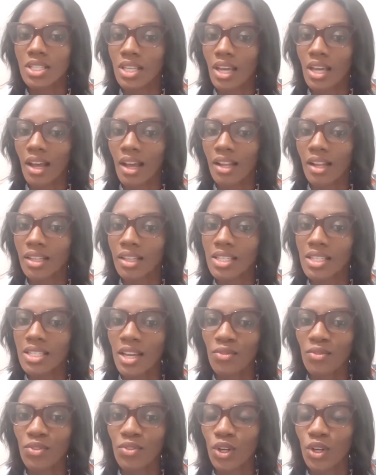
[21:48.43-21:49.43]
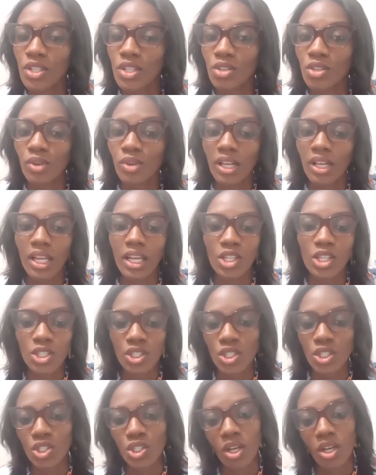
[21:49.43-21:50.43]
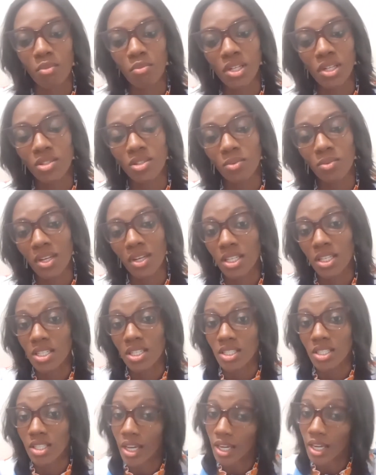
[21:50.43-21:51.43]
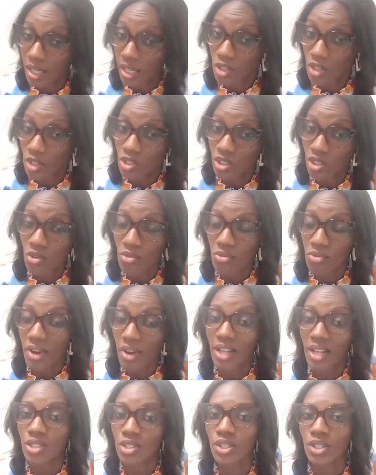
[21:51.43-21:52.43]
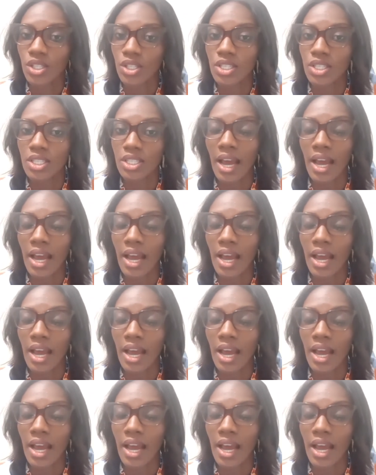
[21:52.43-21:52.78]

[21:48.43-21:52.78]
tell us if there's a relationship between the psychological factors